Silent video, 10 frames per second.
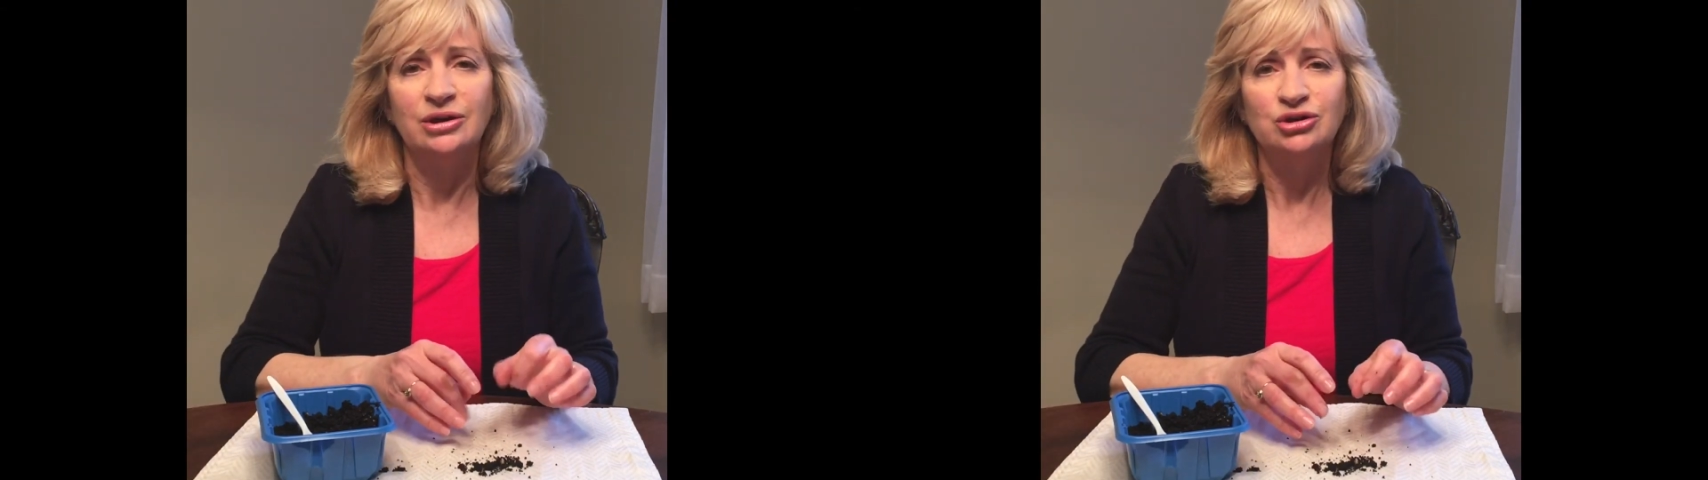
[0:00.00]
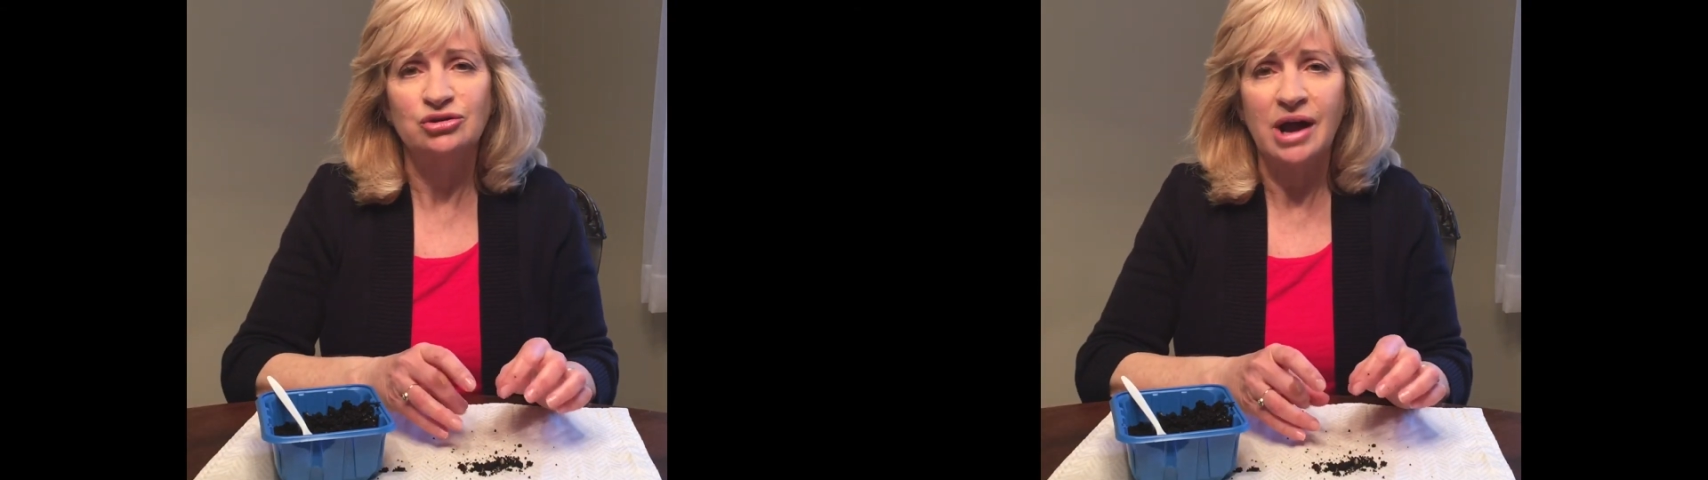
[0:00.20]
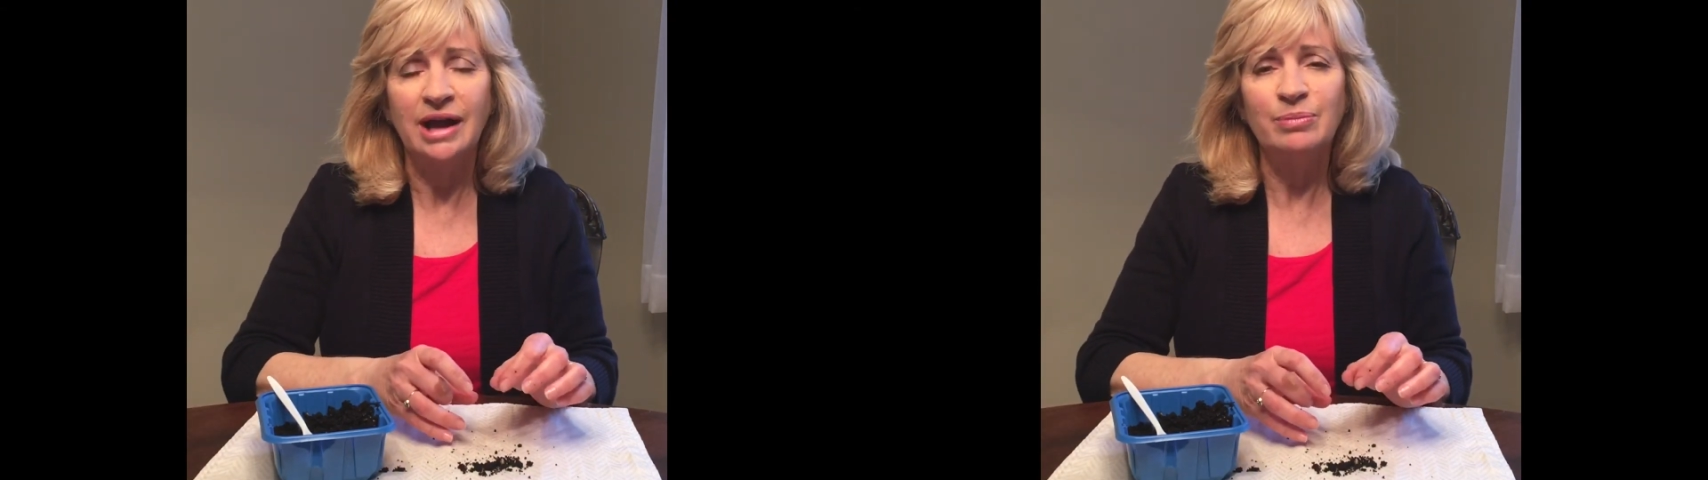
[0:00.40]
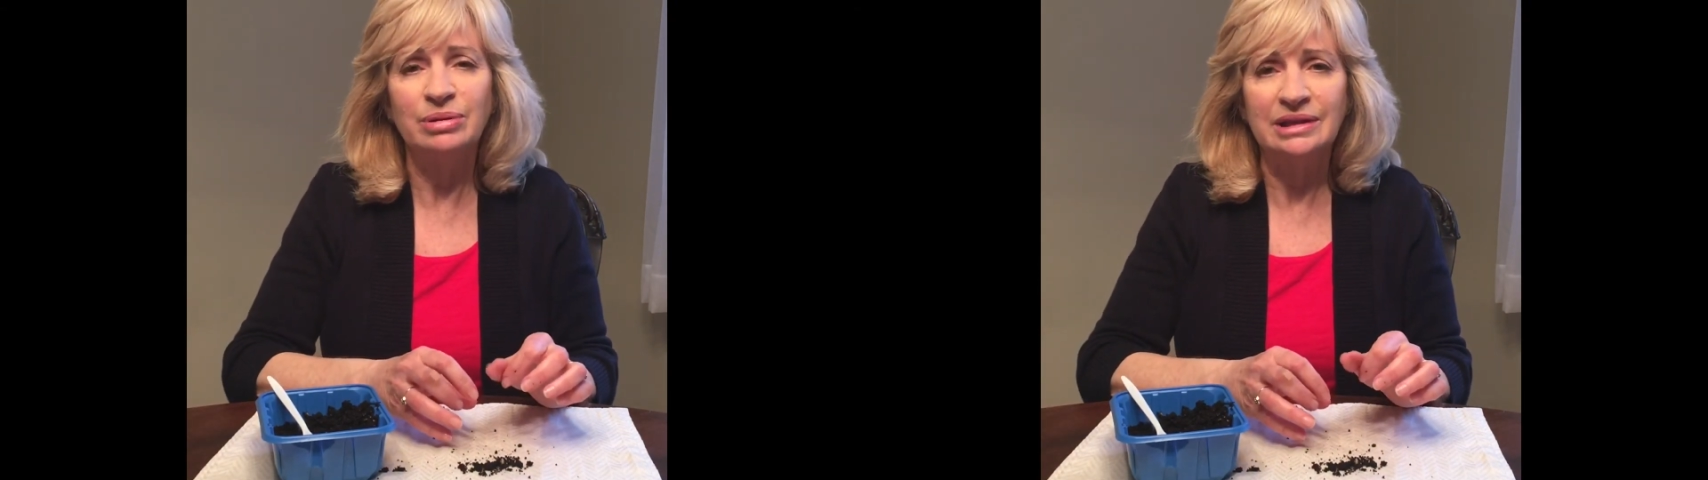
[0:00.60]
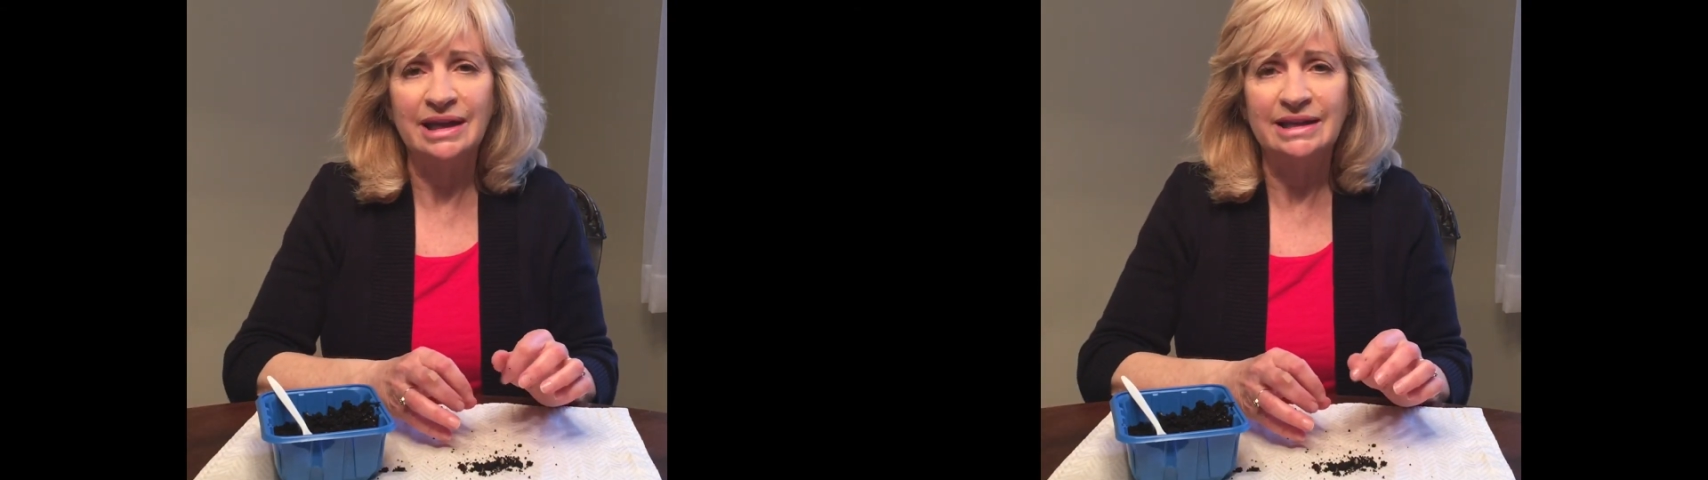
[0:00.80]
Try
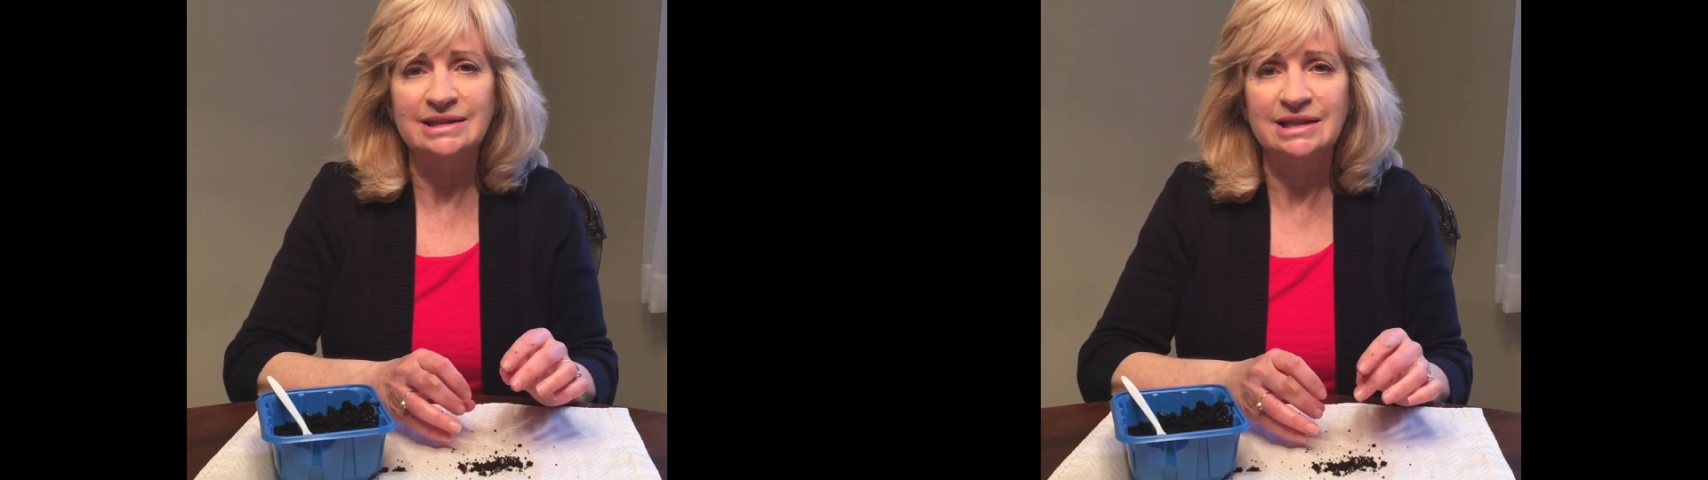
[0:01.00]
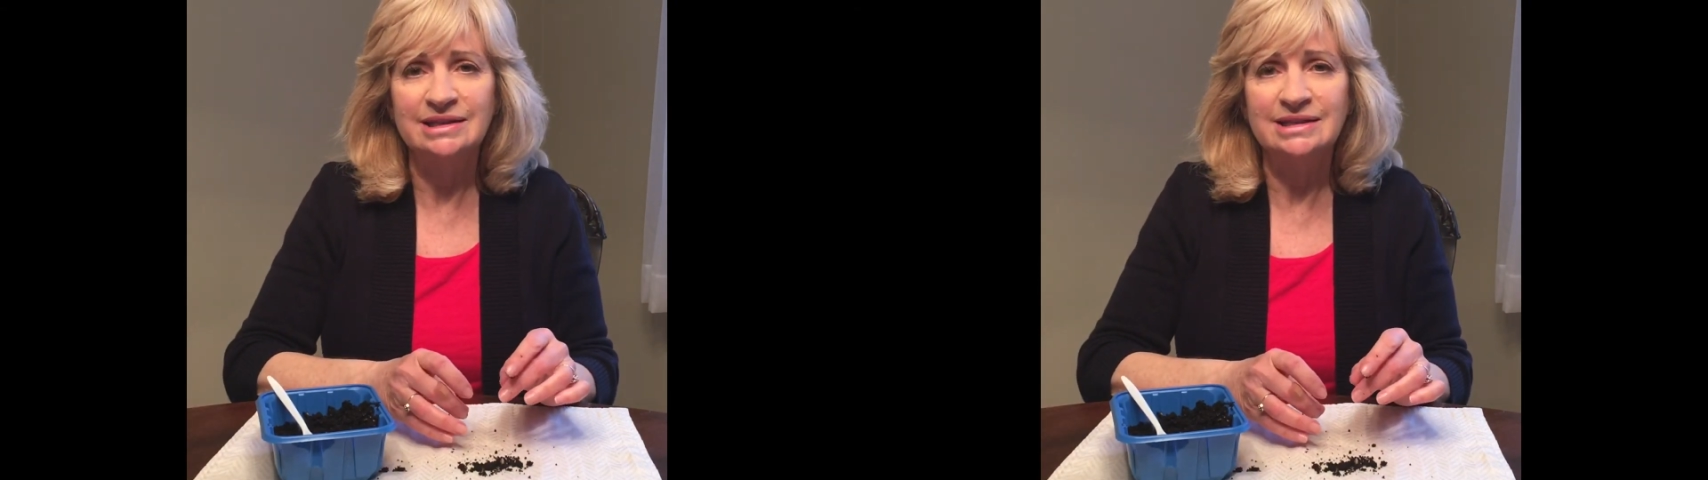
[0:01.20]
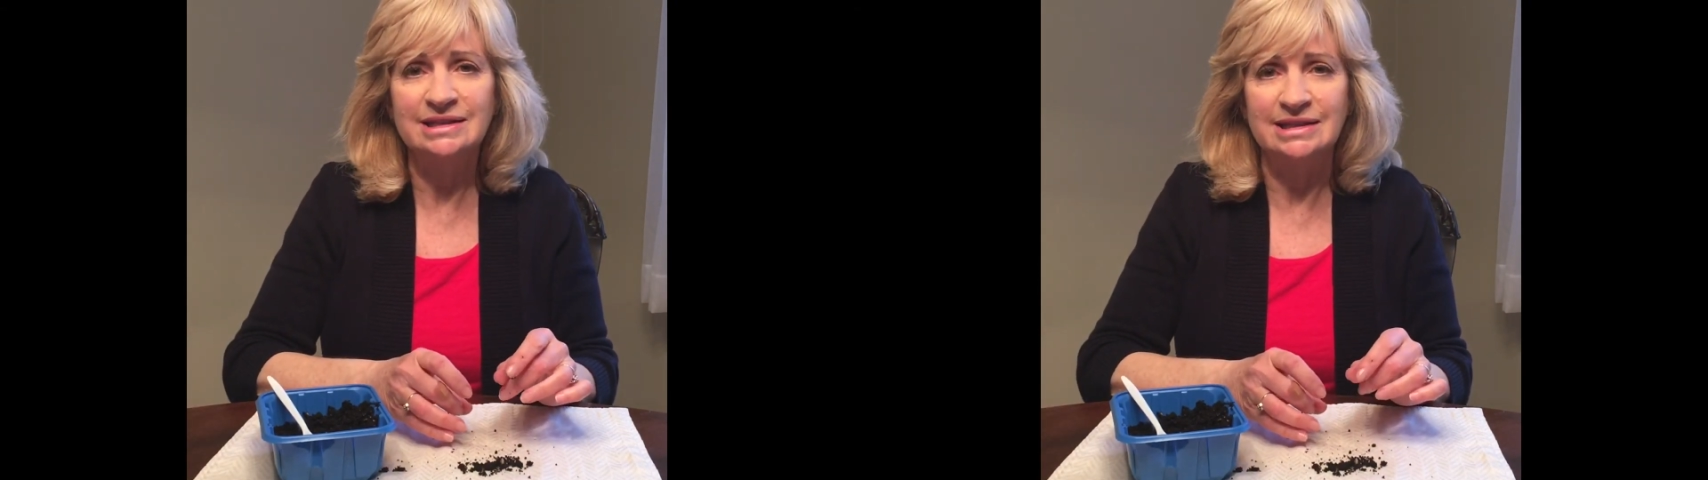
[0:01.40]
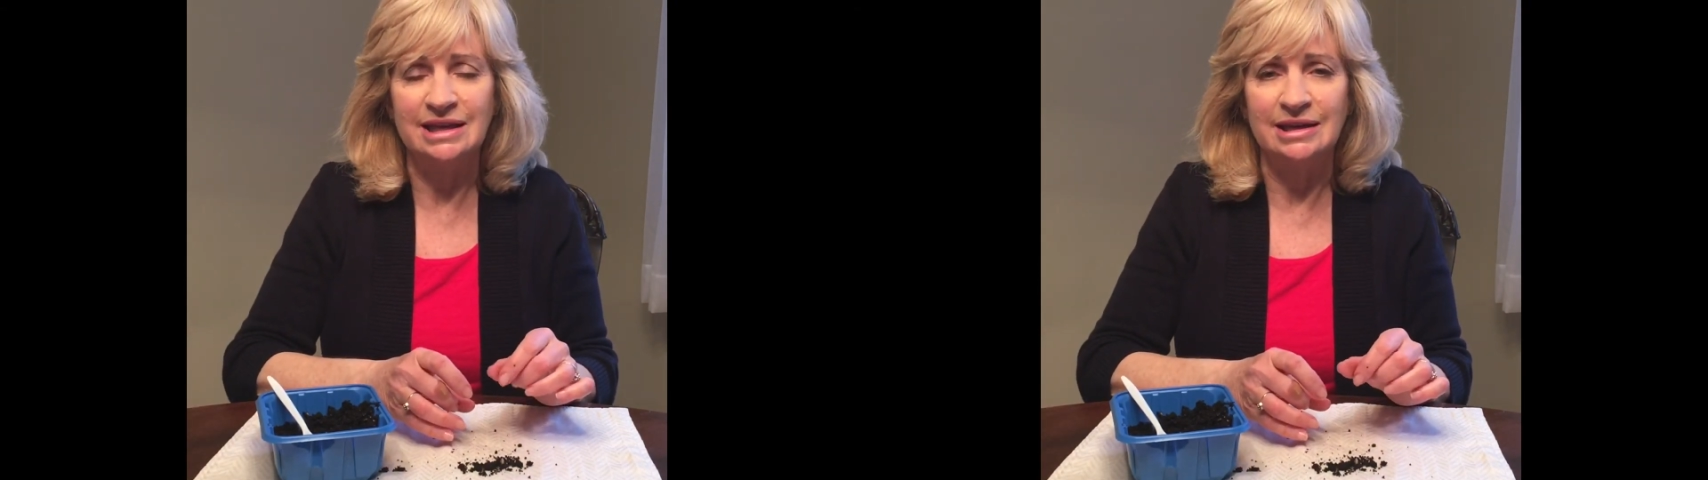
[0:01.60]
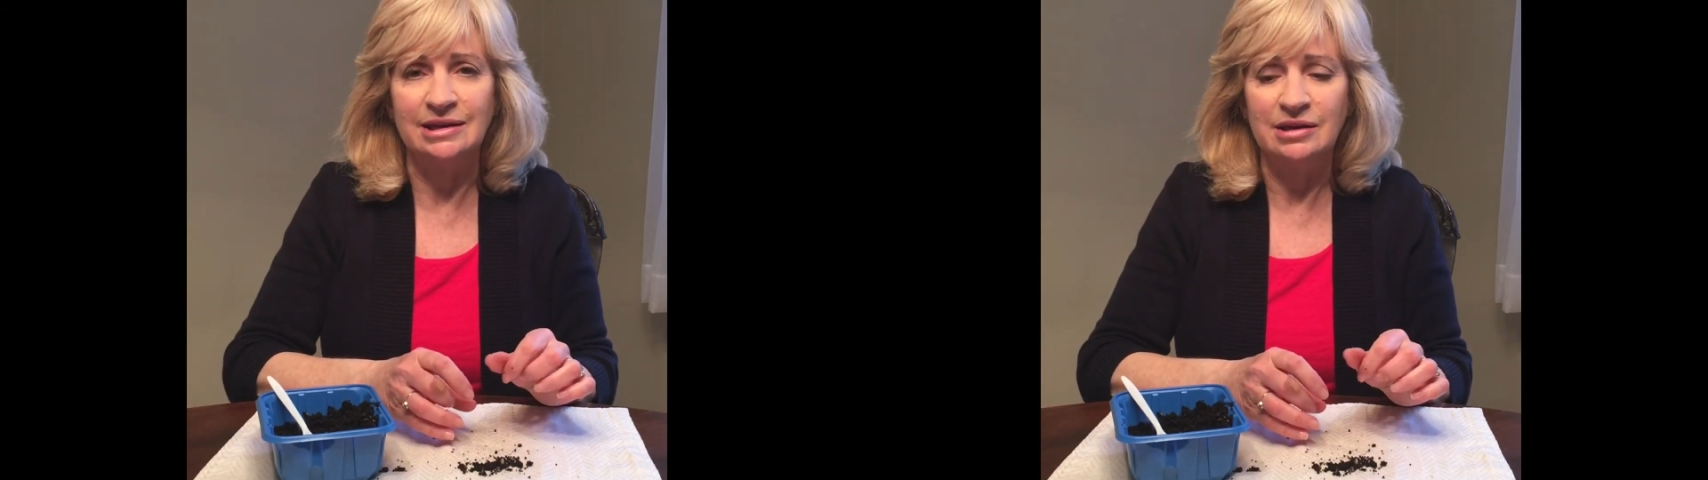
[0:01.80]
planting a
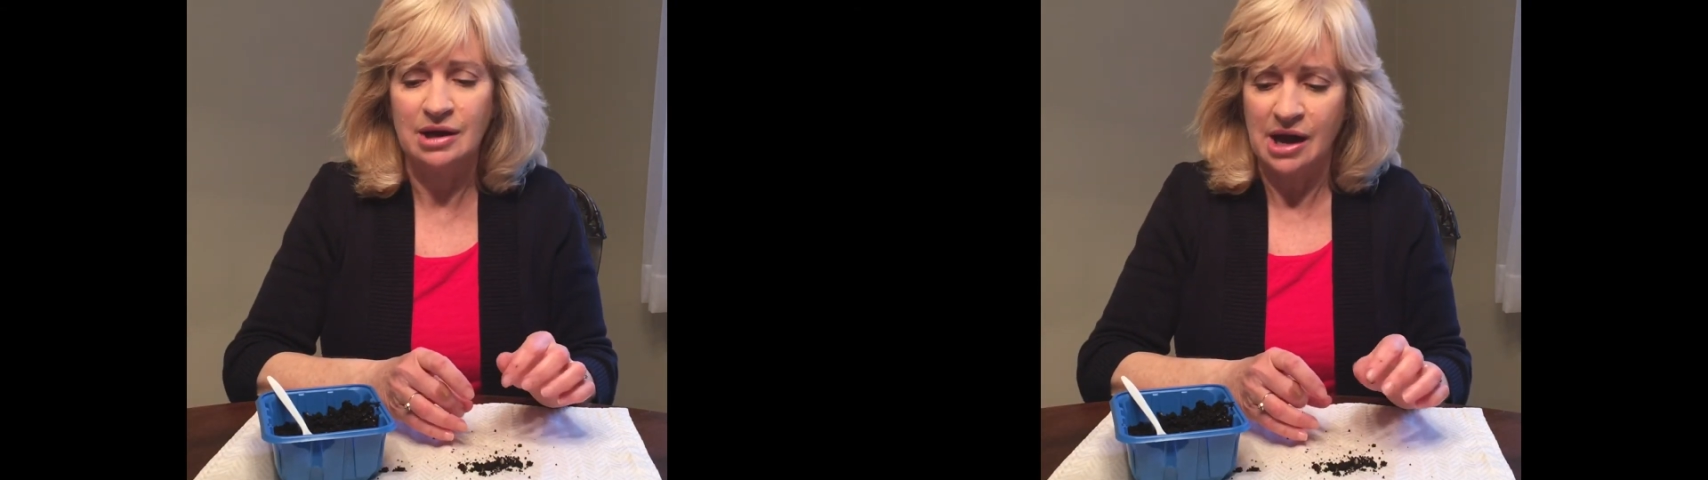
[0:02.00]
seed